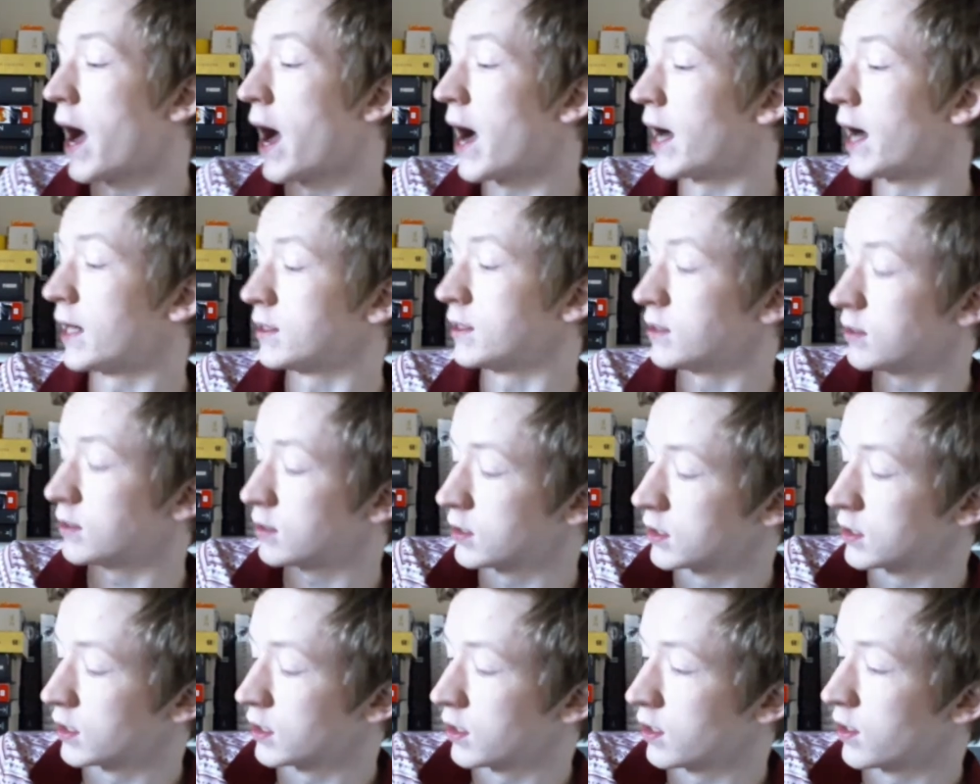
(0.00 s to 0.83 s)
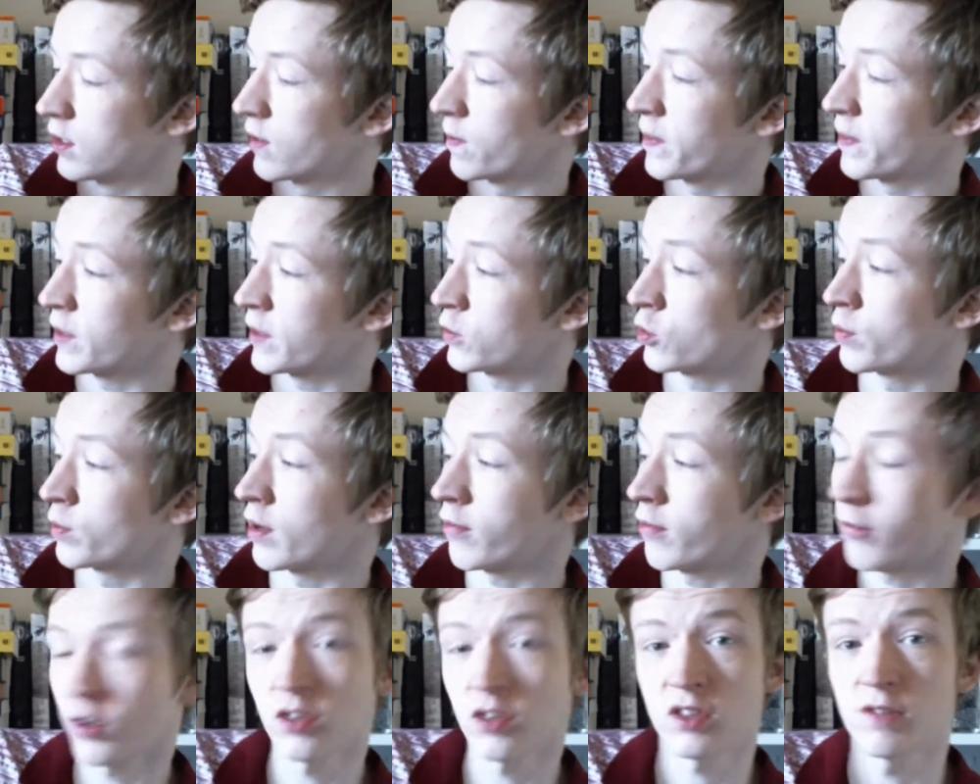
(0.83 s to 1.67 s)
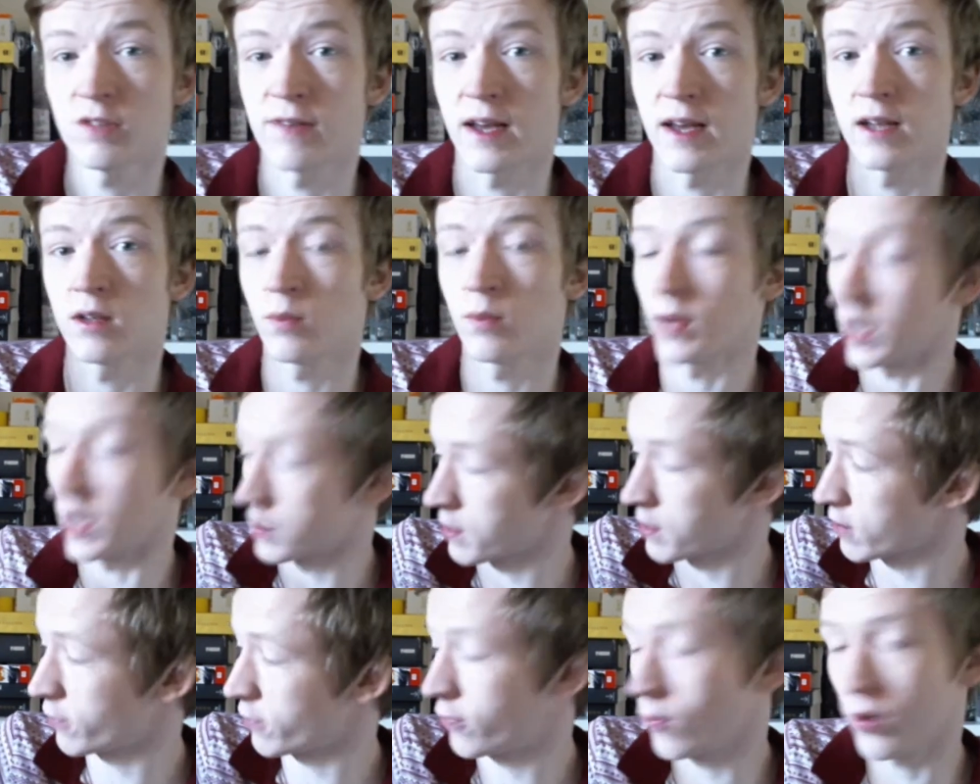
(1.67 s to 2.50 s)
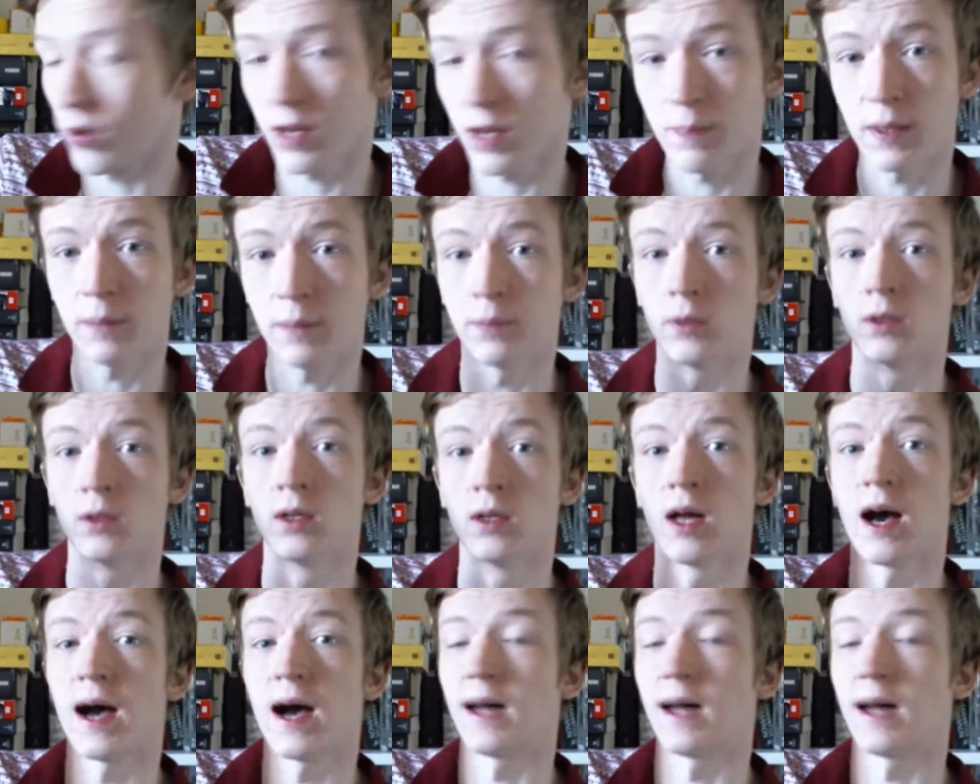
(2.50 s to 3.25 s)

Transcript: And this was my first event, we had about 40 people,